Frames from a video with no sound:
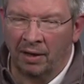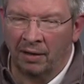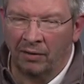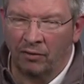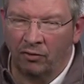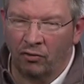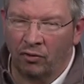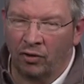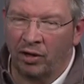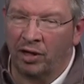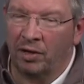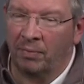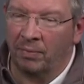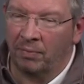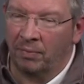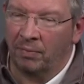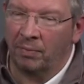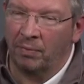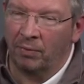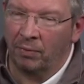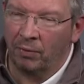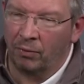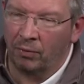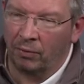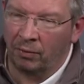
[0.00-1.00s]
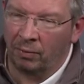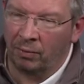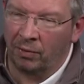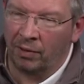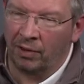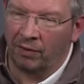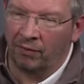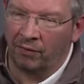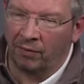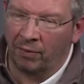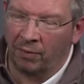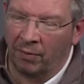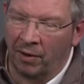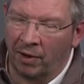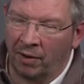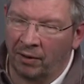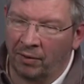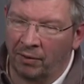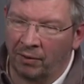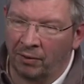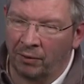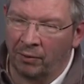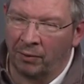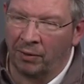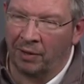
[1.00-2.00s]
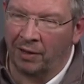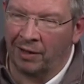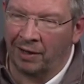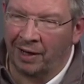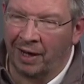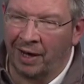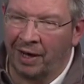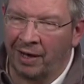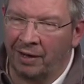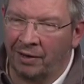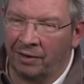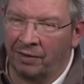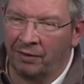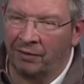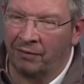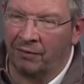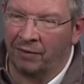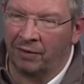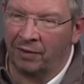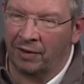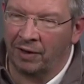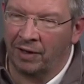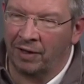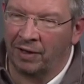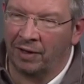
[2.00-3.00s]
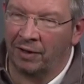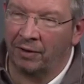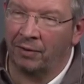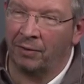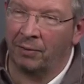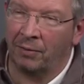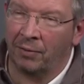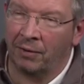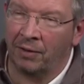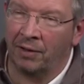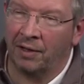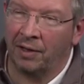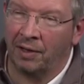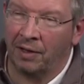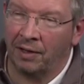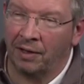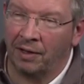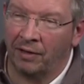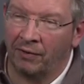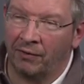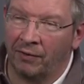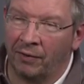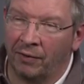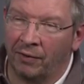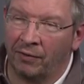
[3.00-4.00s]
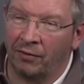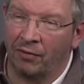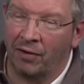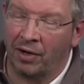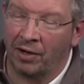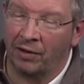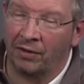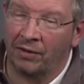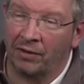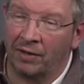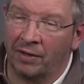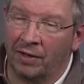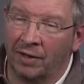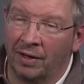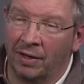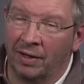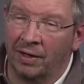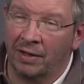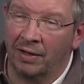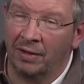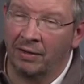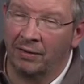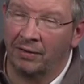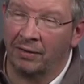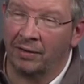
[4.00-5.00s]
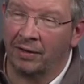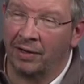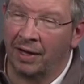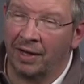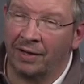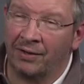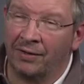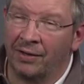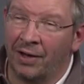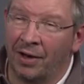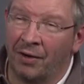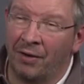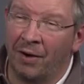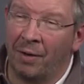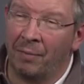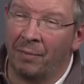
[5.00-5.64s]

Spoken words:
dream would be for Michael to win again and for Nico to win his first race. So that's our